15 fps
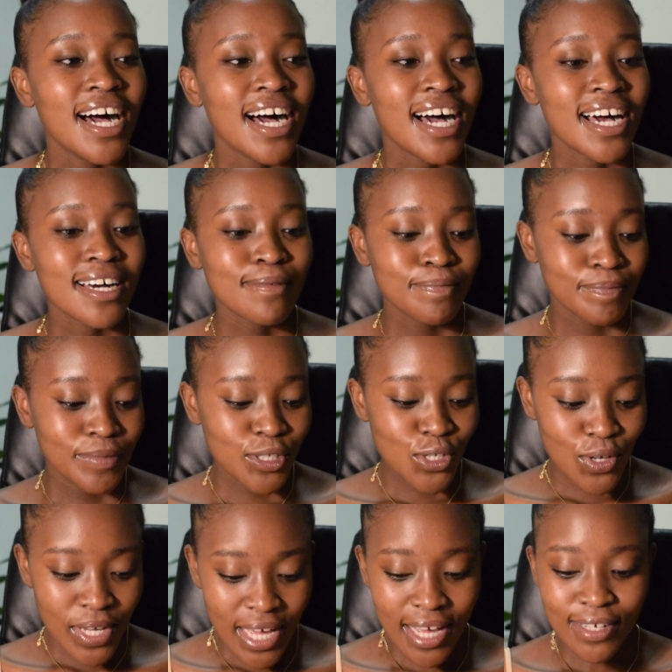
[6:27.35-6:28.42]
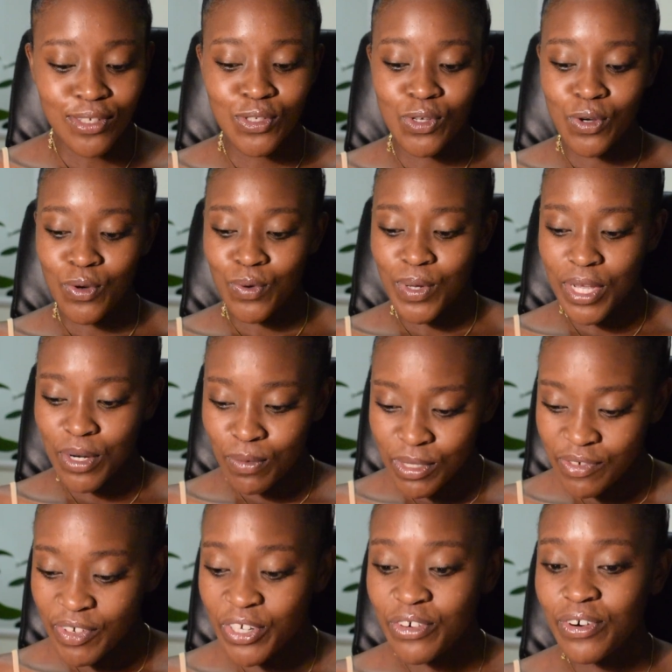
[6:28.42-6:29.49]
So it was
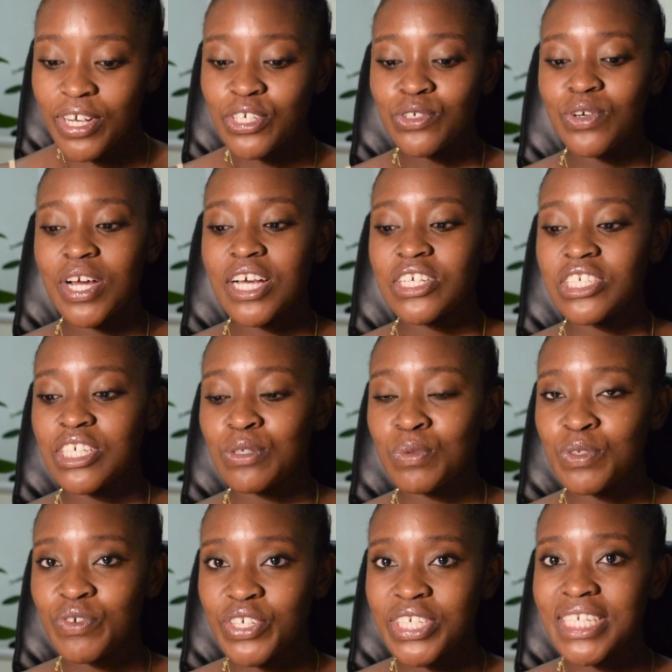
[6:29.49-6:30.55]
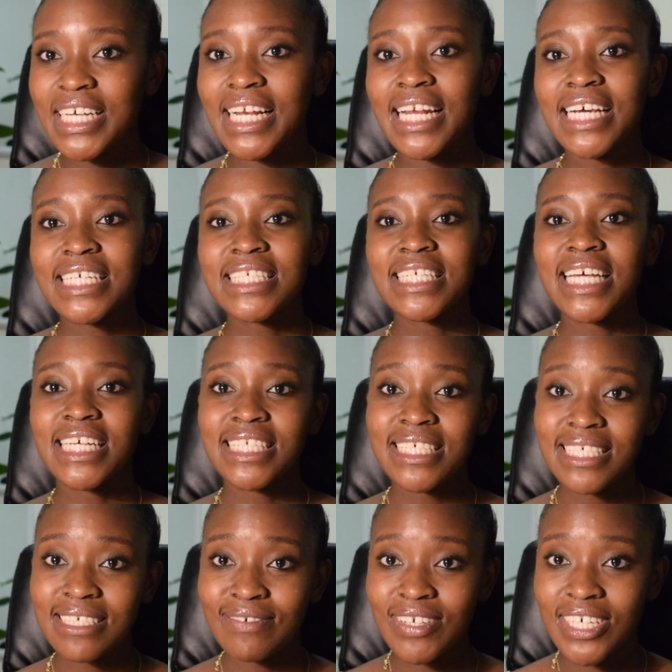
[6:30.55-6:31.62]
very rush. It was very neglected
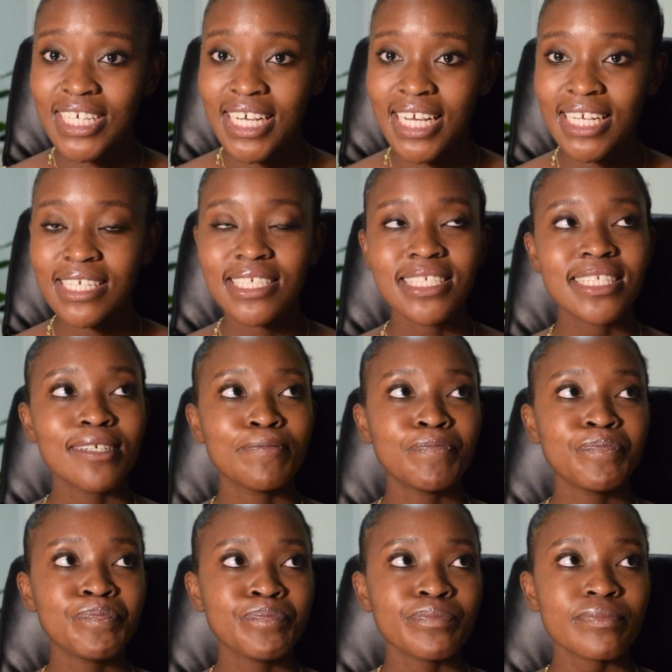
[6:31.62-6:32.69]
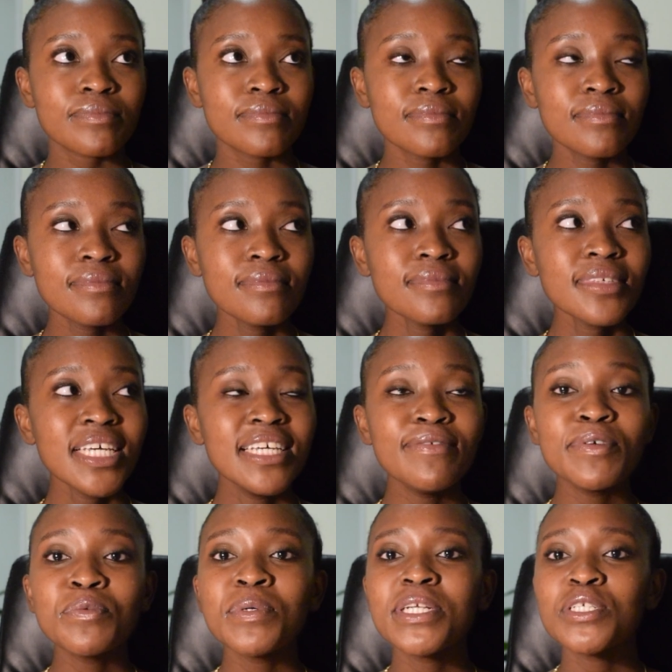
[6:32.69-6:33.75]
until the very end.
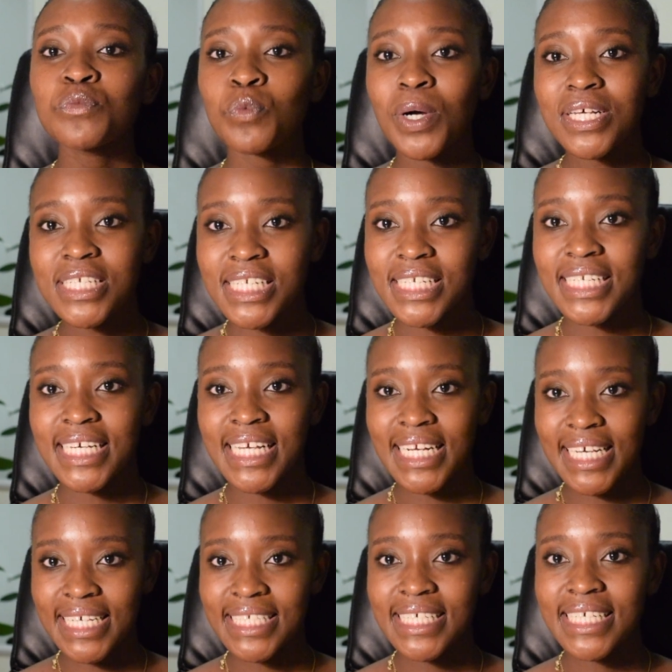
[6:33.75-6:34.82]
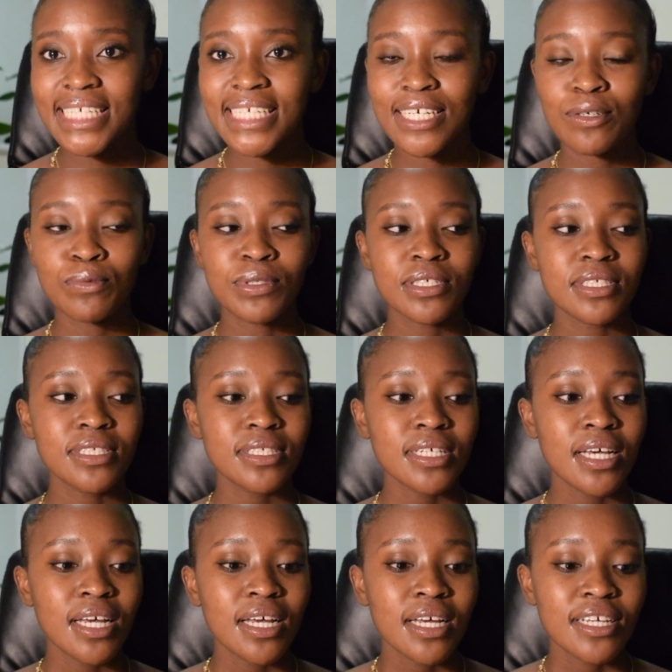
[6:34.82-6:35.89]
Even when it wasn't neglected, it was
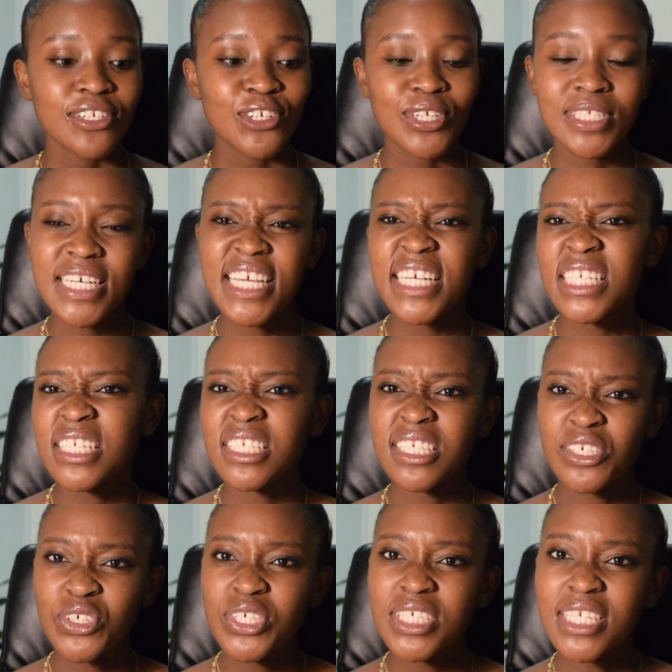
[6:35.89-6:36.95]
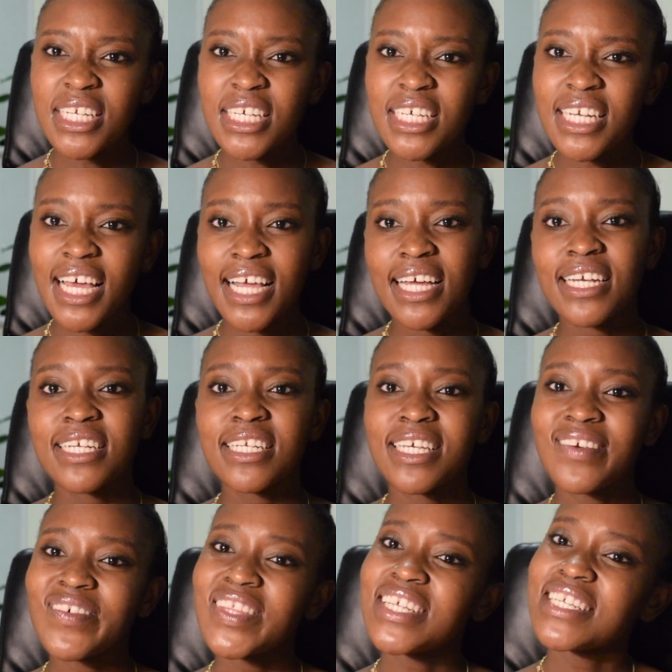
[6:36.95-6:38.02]
not taken seriously. Like, I didn't
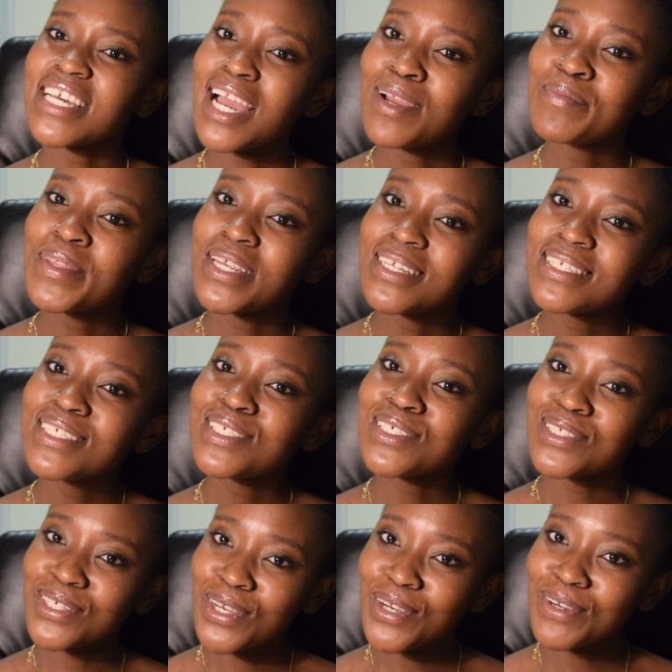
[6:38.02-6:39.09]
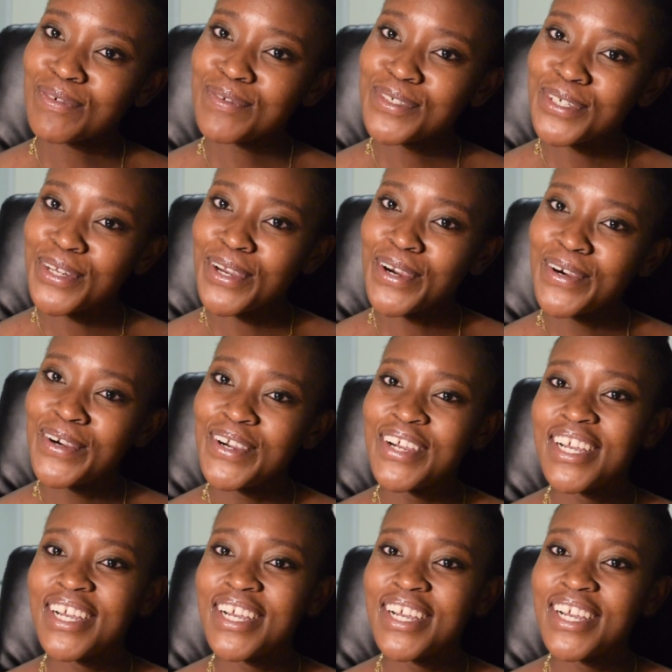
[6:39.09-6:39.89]
give it the time that it deserved, you know?